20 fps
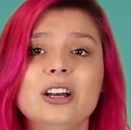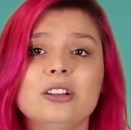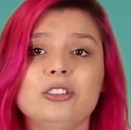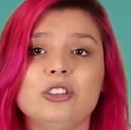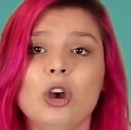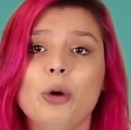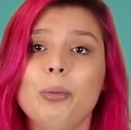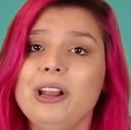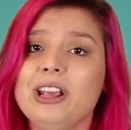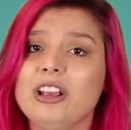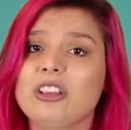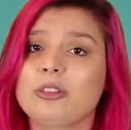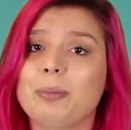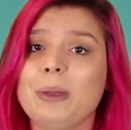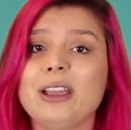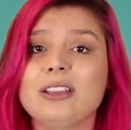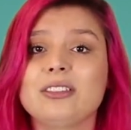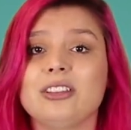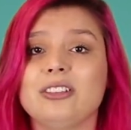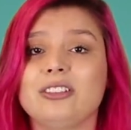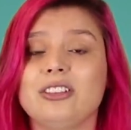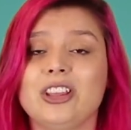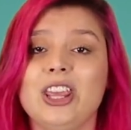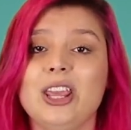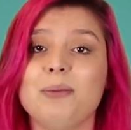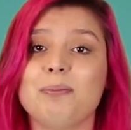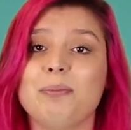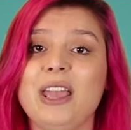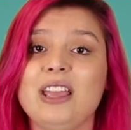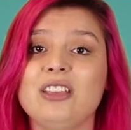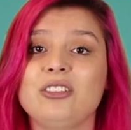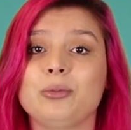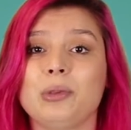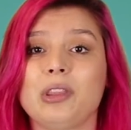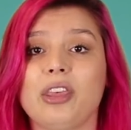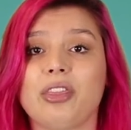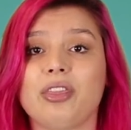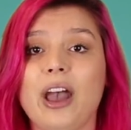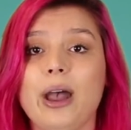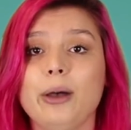Nobody expects it to keep pace
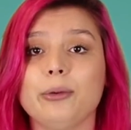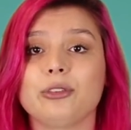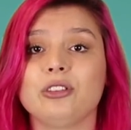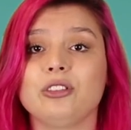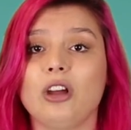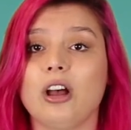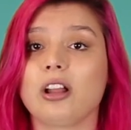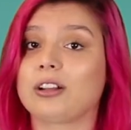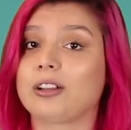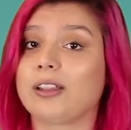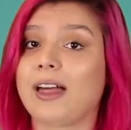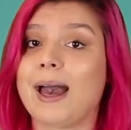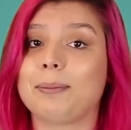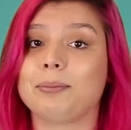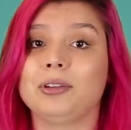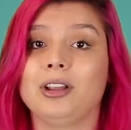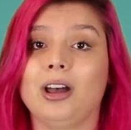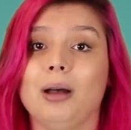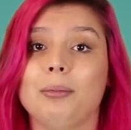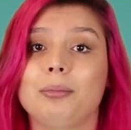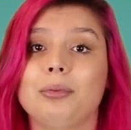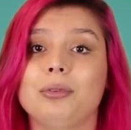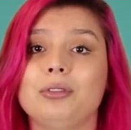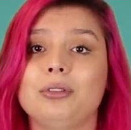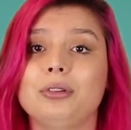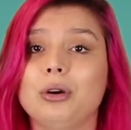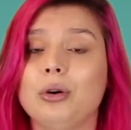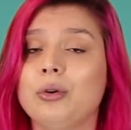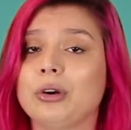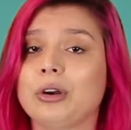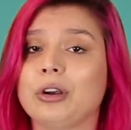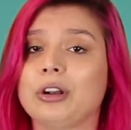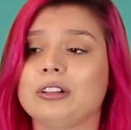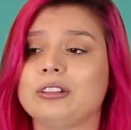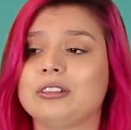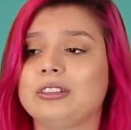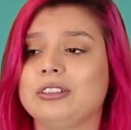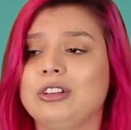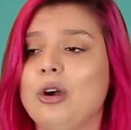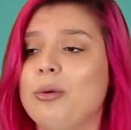with a $1,000 laptop. Or
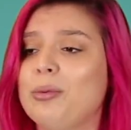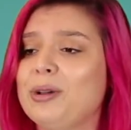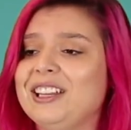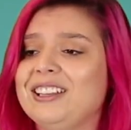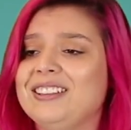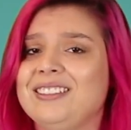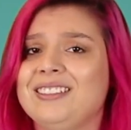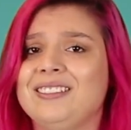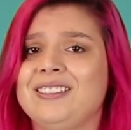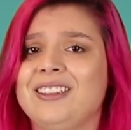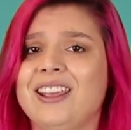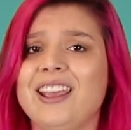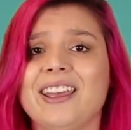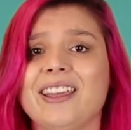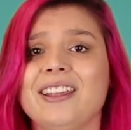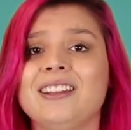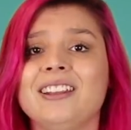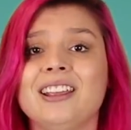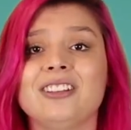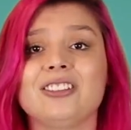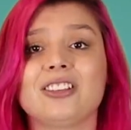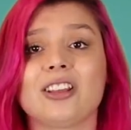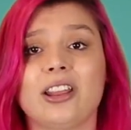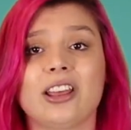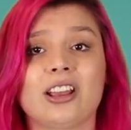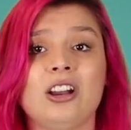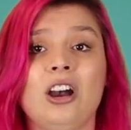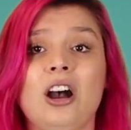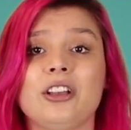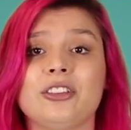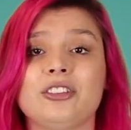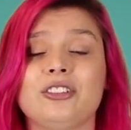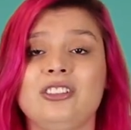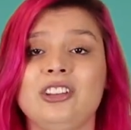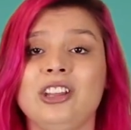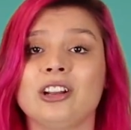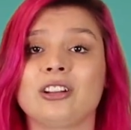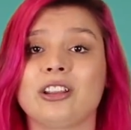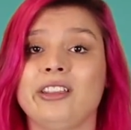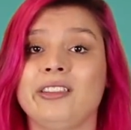nobody did until it cost
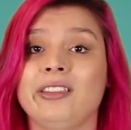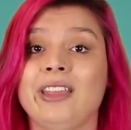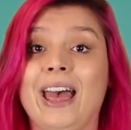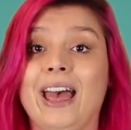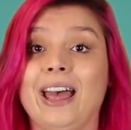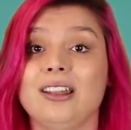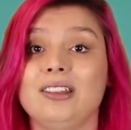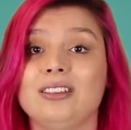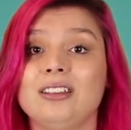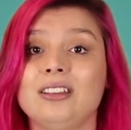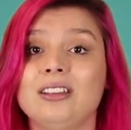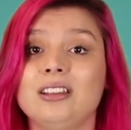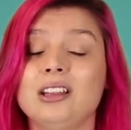nearly that.